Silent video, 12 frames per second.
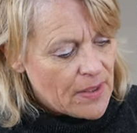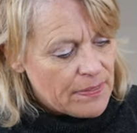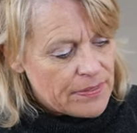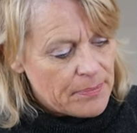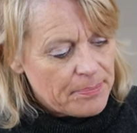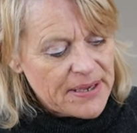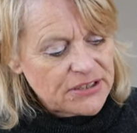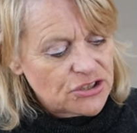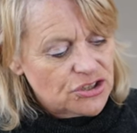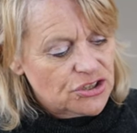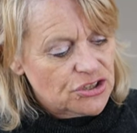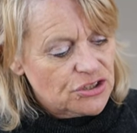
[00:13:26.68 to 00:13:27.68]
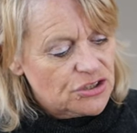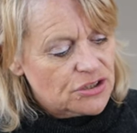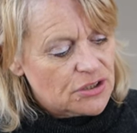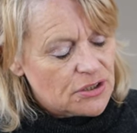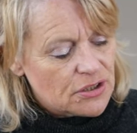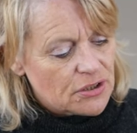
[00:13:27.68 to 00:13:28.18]

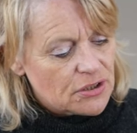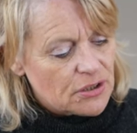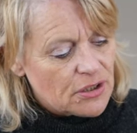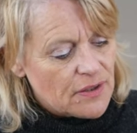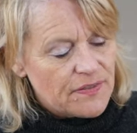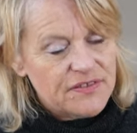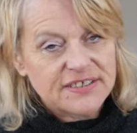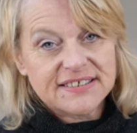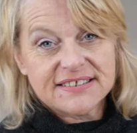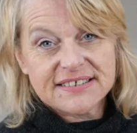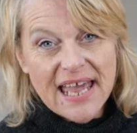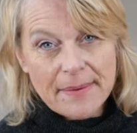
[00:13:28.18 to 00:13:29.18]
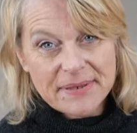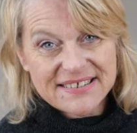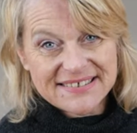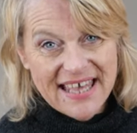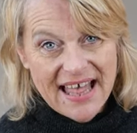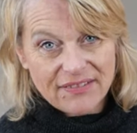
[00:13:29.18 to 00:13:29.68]
the stem
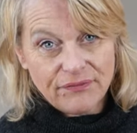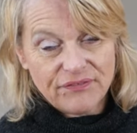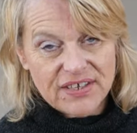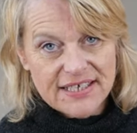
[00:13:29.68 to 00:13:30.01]
itself